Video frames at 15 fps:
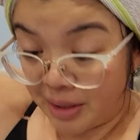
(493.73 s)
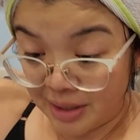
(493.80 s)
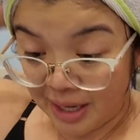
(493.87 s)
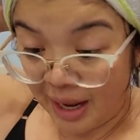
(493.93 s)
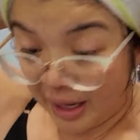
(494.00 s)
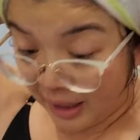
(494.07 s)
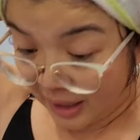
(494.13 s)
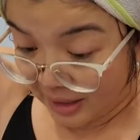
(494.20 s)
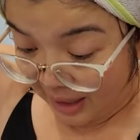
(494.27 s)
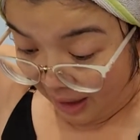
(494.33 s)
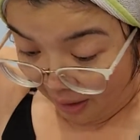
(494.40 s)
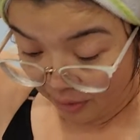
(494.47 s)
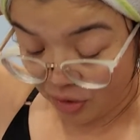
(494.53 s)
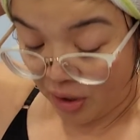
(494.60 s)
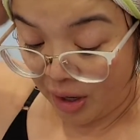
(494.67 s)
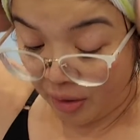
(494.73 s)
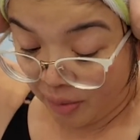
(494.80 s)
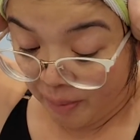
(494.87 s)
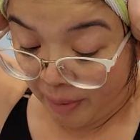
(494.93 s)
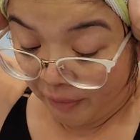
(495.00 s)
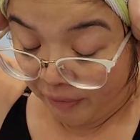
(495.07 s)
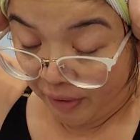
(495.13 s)
take it down, try to run
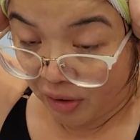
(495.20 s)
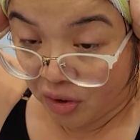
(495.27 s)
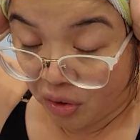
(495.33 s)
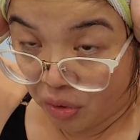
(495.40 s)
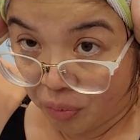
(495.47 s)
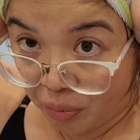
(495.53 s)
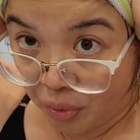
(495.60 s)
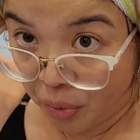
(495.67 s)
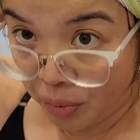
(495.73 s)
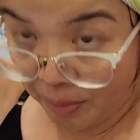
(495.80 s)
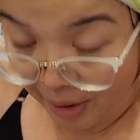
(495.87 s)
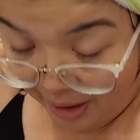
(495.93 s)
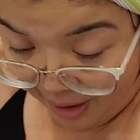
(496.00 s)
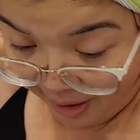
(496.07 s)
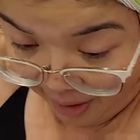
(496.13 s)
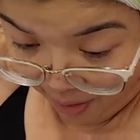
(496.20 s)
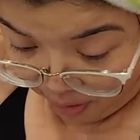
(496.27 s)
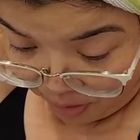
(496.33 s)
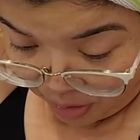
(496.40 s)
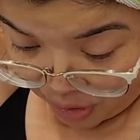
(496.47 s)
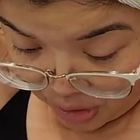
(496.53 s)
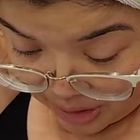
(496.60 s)
my fingers through my
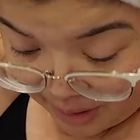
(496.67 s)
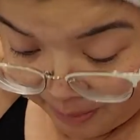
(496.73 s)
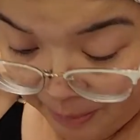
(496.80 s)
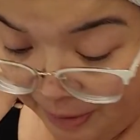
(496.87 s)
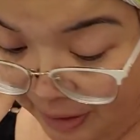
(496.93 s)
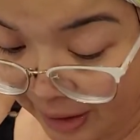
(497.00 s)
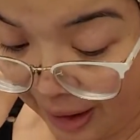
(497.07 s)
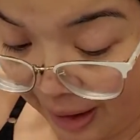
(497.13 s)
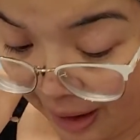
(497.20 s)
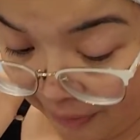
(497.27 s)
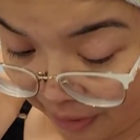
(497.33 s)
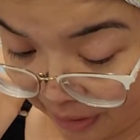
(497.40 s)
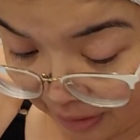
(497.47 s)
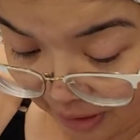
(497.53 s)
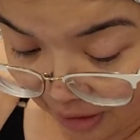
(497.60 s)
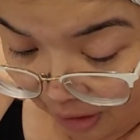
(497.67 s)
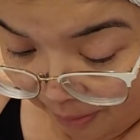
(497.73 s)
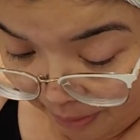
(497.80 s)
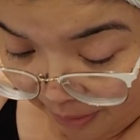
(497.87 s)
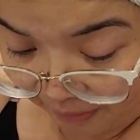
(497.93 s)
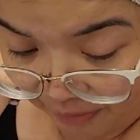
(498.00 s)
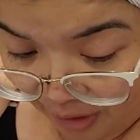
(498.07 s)
hair. Typically, I have a little bit
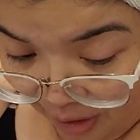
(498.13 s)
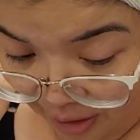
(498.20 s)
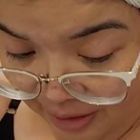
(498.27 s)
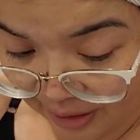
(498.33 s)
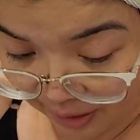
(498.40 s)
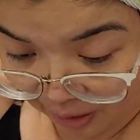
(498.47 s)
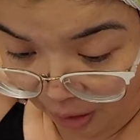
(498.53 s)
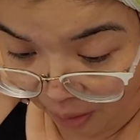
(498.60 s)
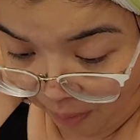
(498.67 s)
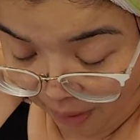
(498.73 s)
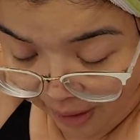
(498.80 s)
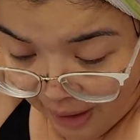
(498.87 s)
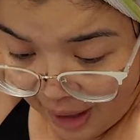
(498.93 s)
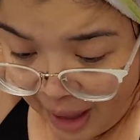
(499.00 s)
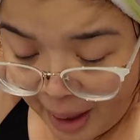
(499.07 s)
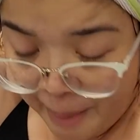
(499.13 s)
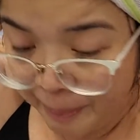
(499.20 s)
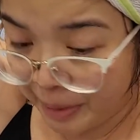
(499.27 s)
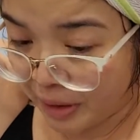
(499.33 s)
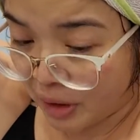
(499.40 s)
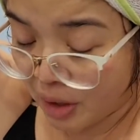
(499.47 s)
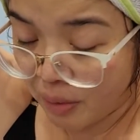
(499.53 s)
of knotting going,
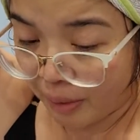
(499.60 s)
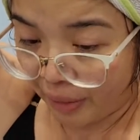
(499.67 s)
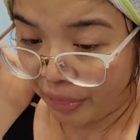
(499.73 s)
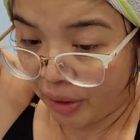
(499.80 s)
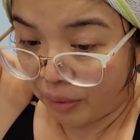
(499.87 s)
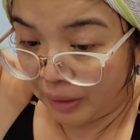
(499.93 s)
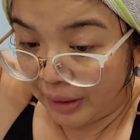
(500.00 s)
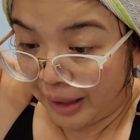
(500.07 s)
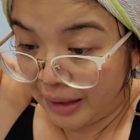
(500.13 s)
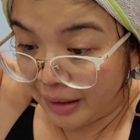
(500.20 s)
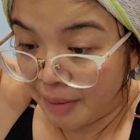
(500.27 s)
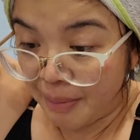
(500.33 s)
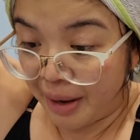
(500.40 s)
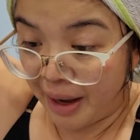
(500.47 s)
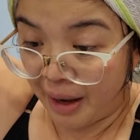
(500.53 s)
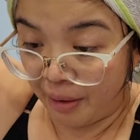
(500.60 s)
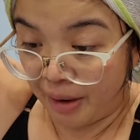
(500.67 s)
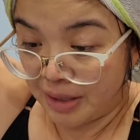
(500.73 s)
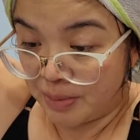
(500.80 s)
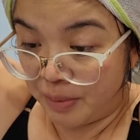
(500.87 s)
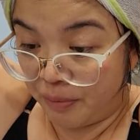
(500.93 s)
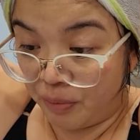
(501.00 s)
but you know what though? Lately, my hair
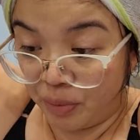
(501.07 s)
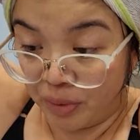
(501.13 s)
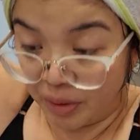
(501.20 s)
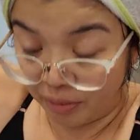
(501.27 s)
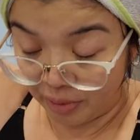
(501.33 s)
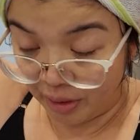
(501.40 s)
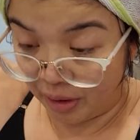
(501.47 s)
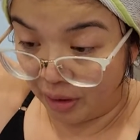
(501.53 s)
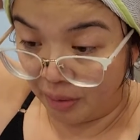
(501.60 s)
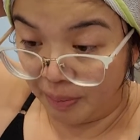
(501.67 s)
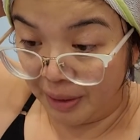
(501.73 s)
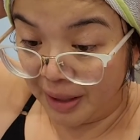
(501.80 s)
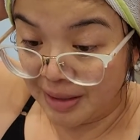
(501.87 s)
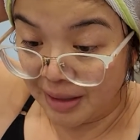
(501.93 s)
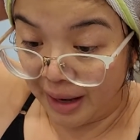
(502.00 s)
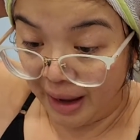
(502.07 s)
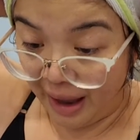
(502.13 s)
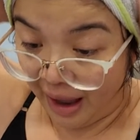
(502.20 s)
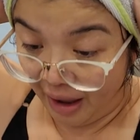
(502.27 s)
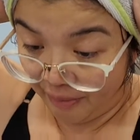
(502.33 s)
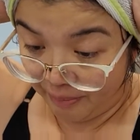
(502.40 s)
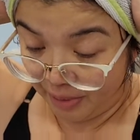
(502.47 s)
has been really, really good because I
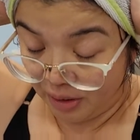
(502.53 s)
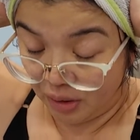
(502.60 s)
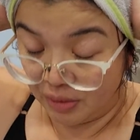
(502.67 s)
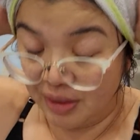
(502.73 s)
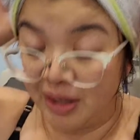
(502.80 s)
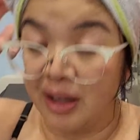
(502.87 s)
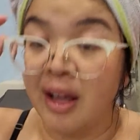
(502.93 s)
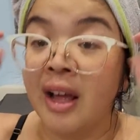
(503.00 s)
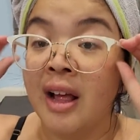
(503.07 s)
have been using